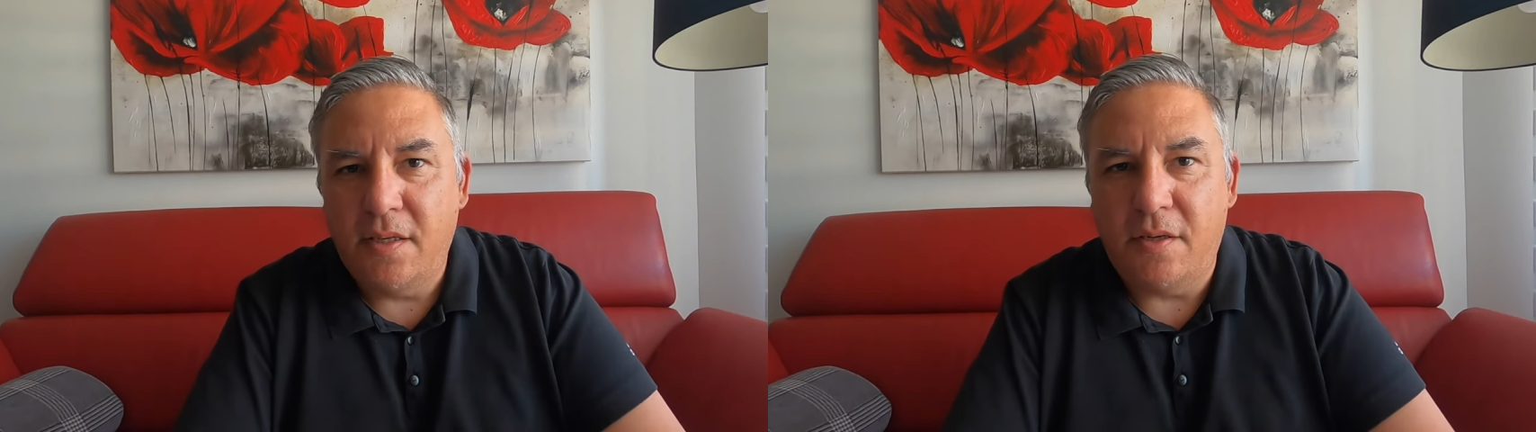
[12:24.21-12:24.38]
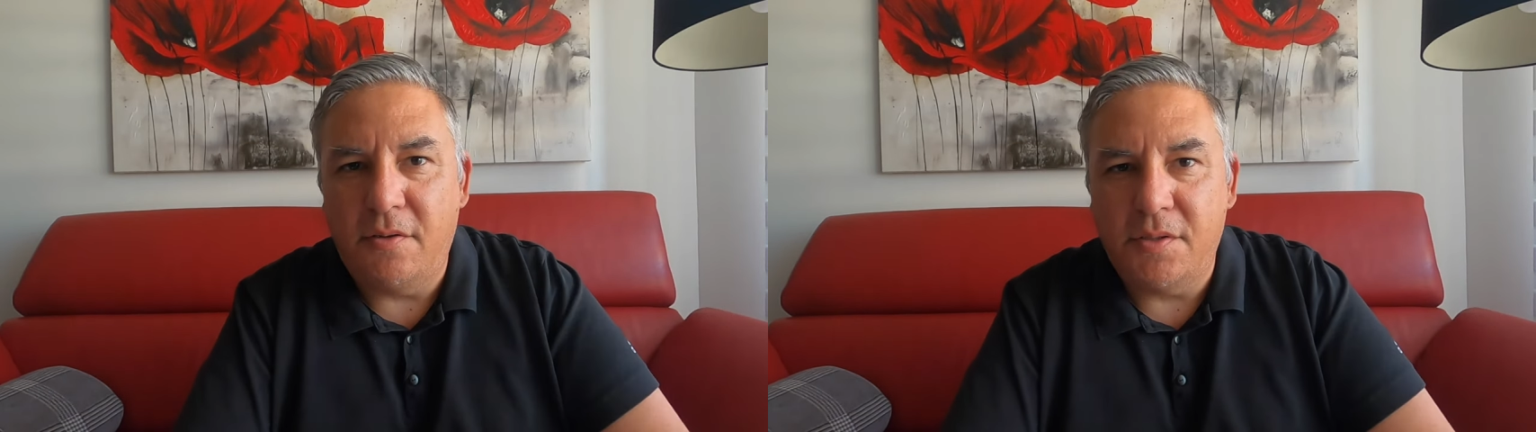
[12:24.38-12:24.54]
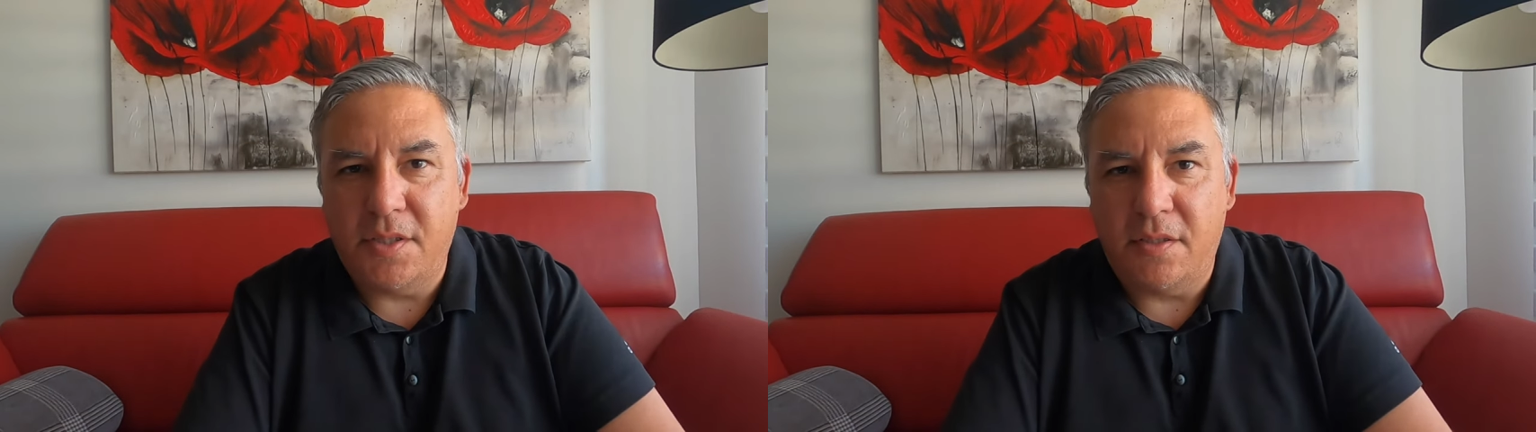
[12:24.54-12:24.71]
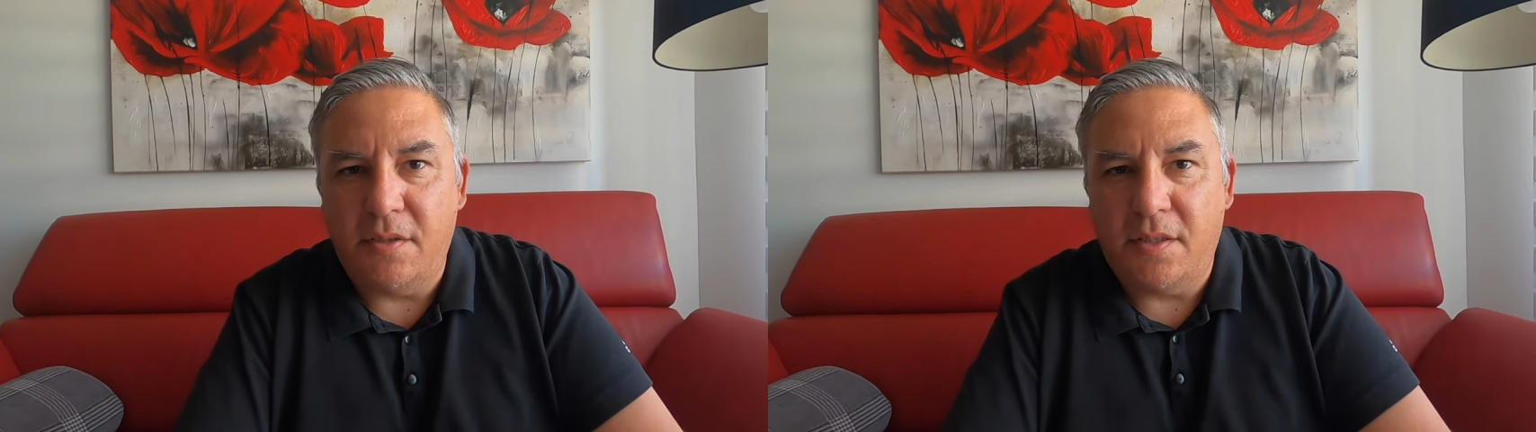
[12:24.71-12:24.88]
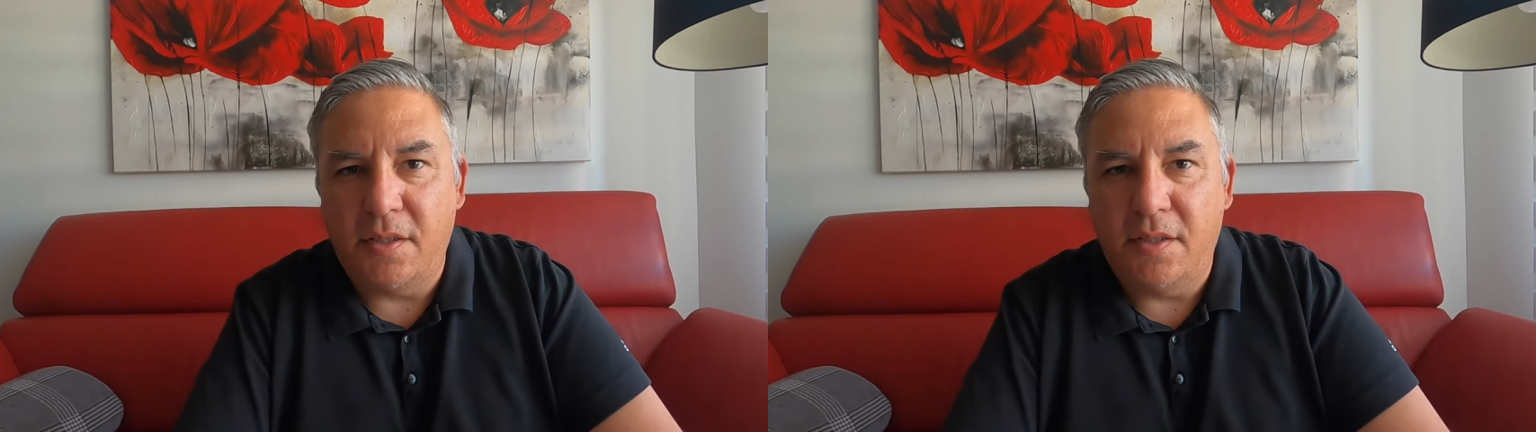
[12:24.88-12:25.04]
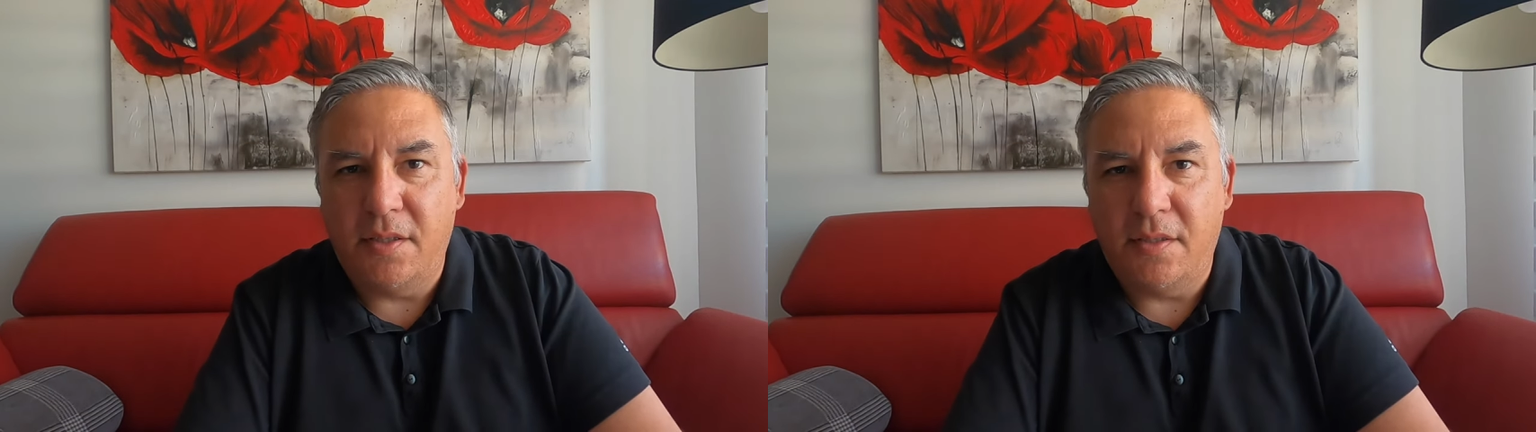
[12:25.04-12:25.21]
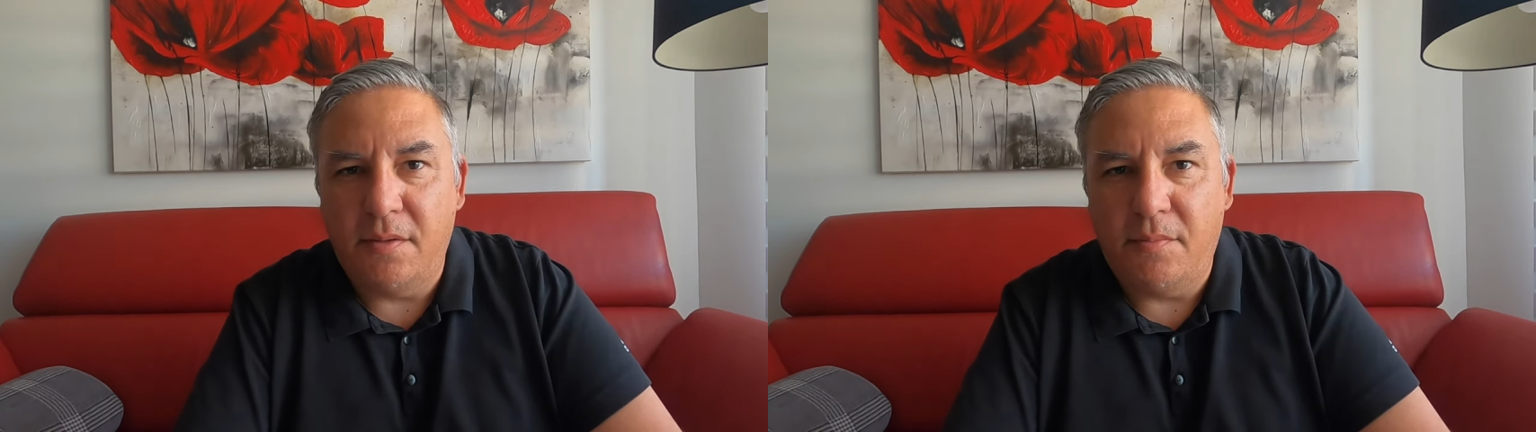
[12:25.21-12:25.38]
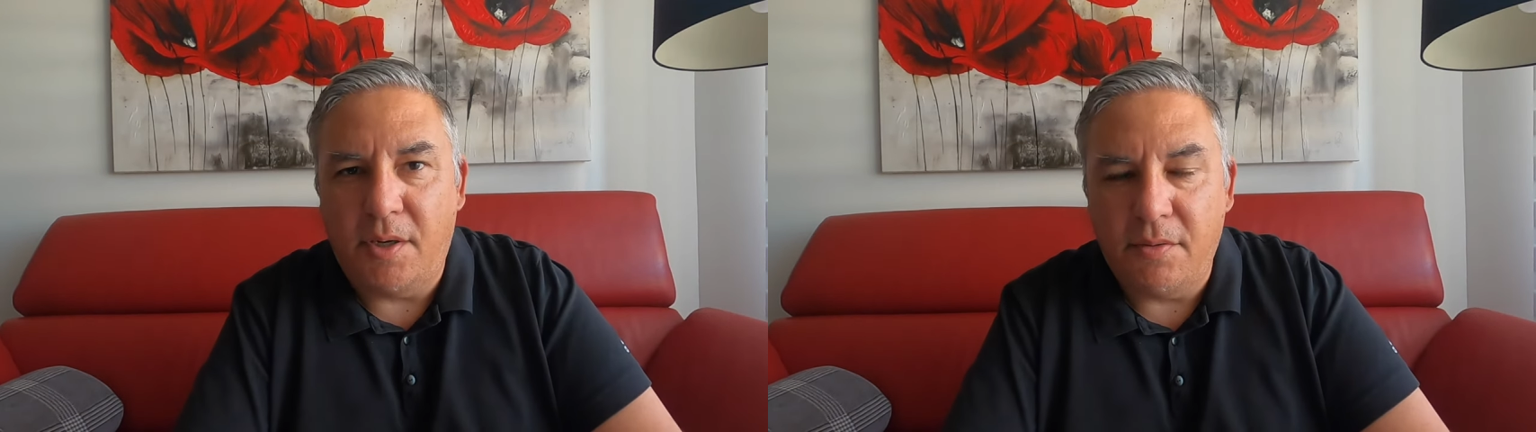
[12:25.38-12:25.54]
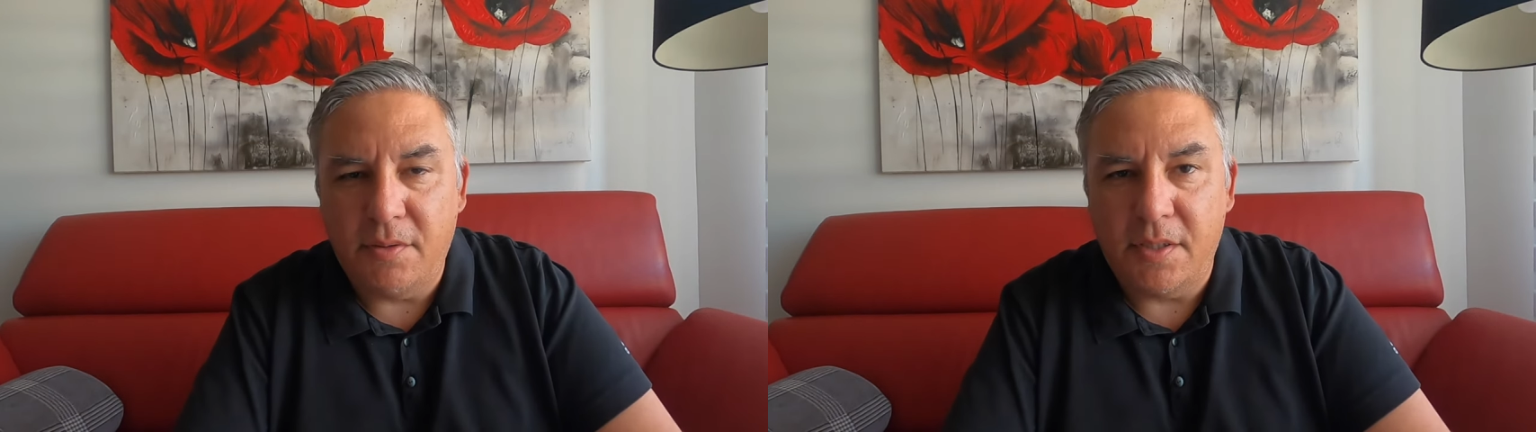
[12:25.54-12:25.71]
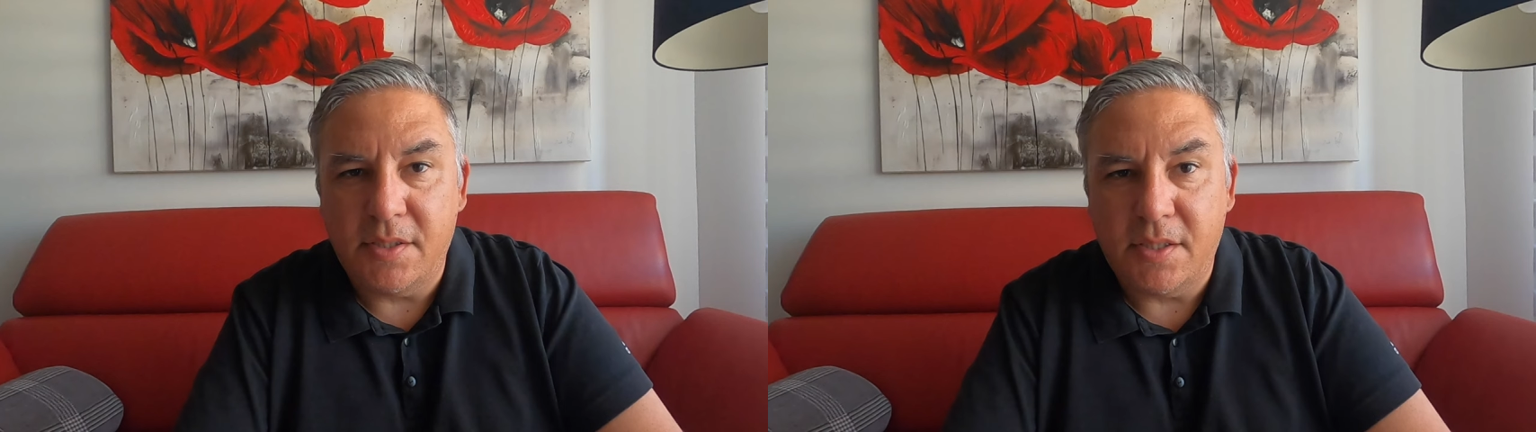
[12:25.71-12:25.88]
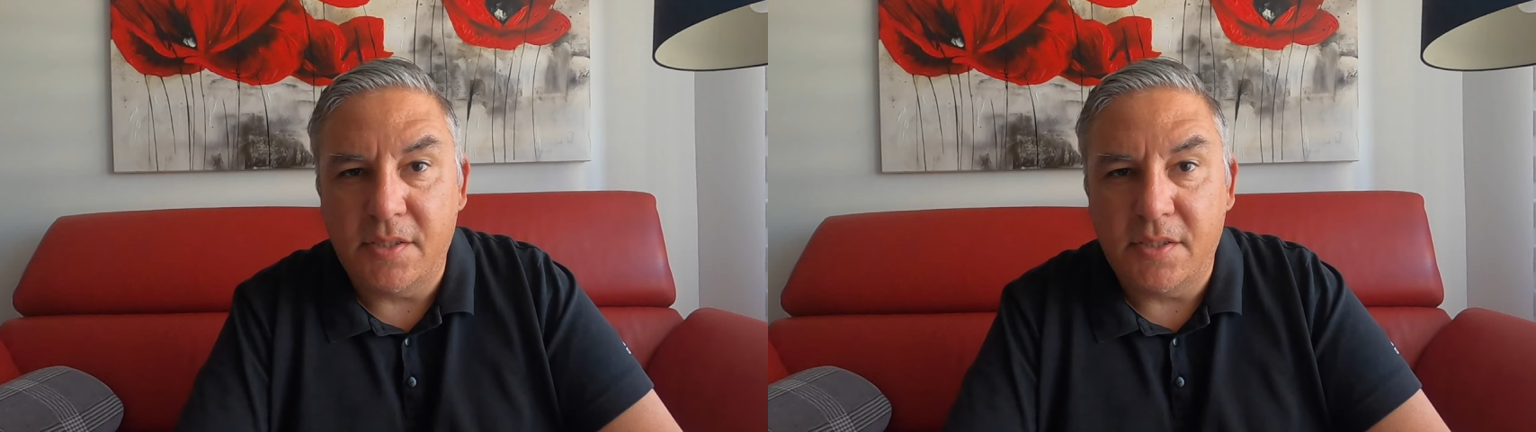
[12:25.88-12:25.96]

goes a lot in mountains.